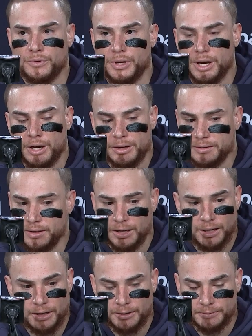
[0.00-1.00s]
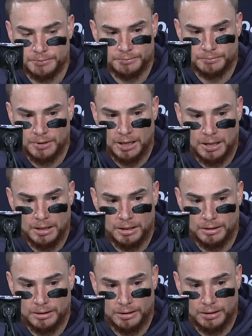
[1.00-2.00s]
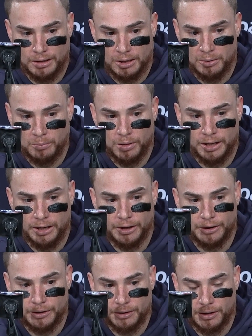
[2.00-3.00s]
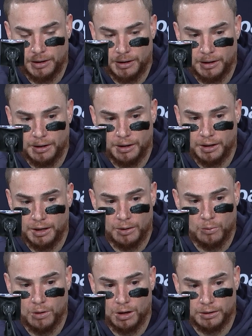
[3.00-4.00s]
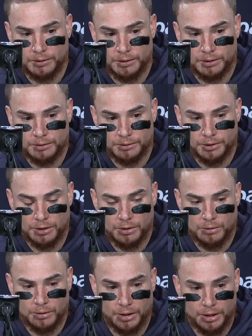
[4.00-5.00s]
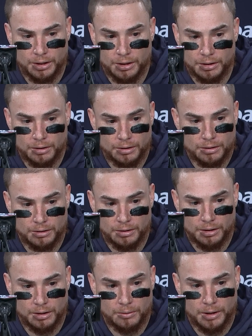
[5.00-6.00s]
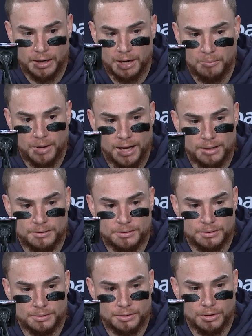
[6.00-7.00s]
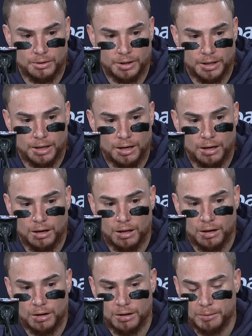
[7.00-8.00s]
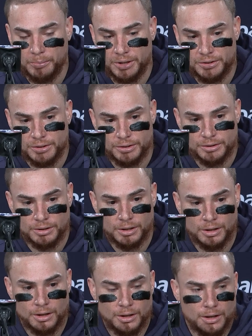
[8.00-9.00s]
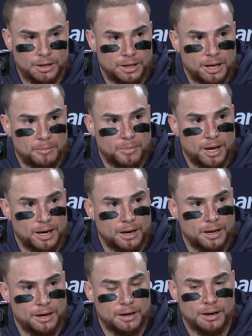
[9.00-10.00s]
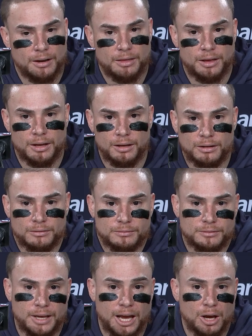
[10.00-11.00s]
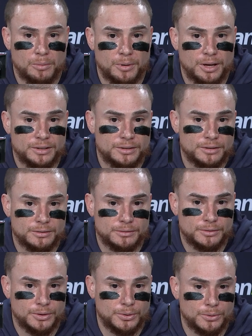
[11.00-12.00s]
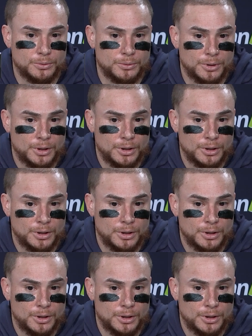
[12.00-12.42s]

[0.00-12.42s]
Yeah, he's a complete hitter. He get walks, you know, he grind at bats, you know, he get a lot of pitches in that bat, and I think that helped us to